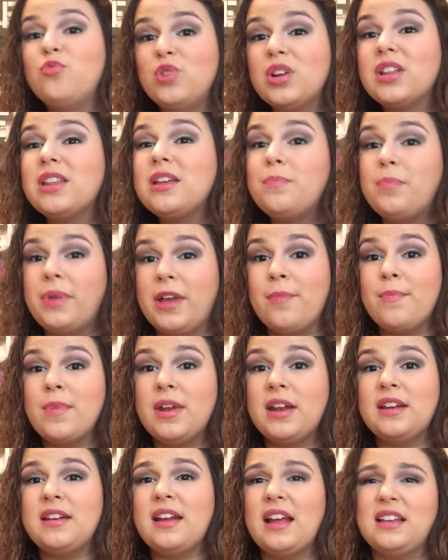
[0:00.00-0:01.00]
really
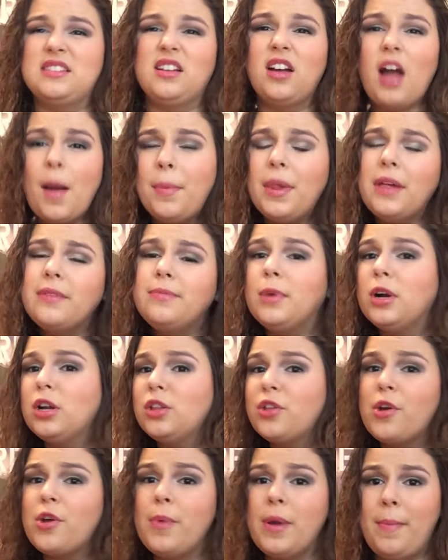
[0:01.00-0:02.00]
pigmented and nice. A couple of them are a
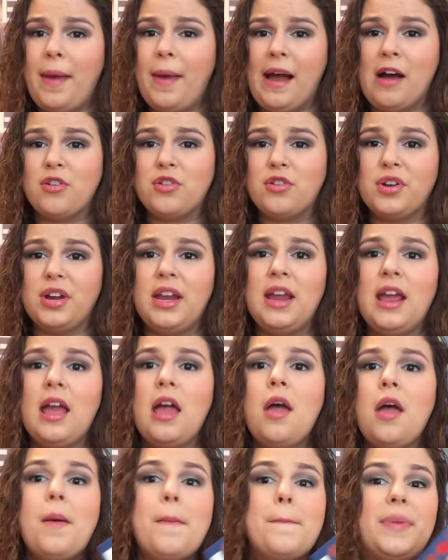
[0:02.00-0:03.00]
little bit powdery,
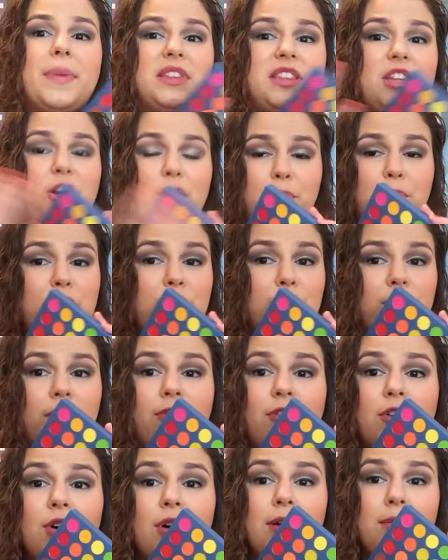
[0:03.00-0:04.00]
but they're
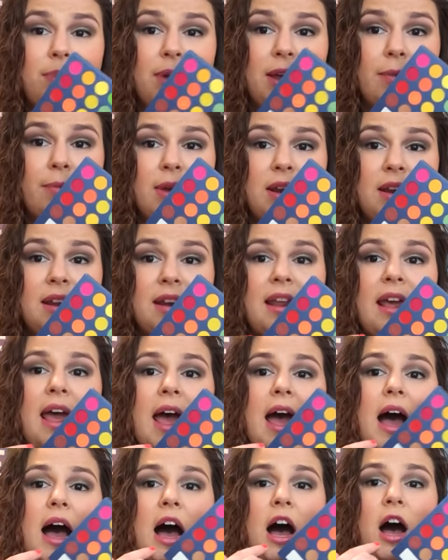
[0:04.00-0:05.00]
beautiful and pigmented.
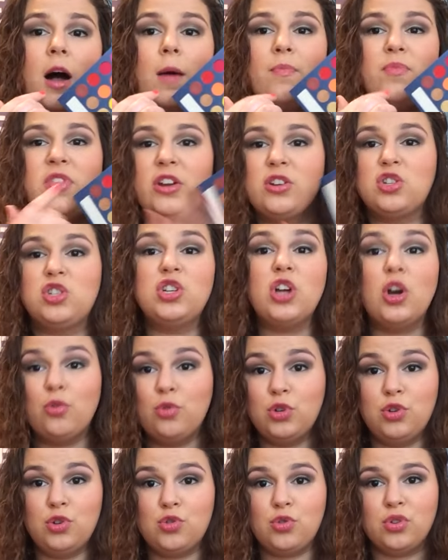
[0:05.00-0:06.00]
There's no
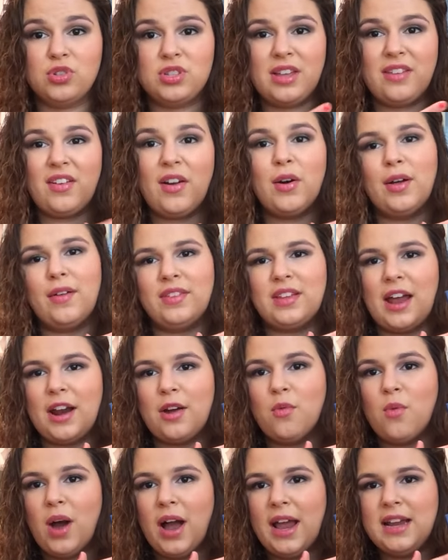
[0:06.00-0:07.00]
neutrals. They go, it's
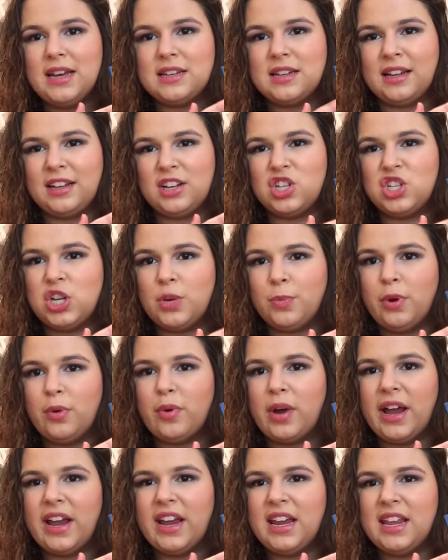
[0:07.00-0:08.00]
got a white, like a shimmery
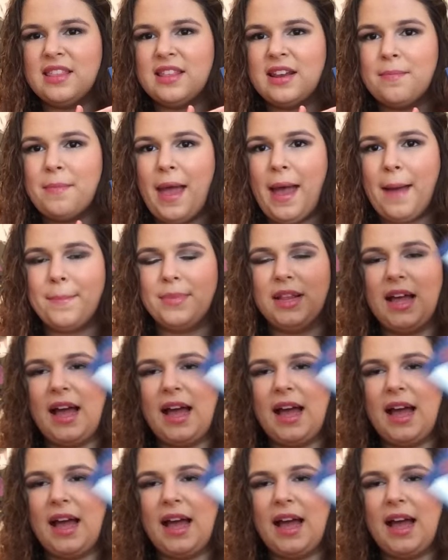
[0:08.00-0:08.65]
white, and then a matte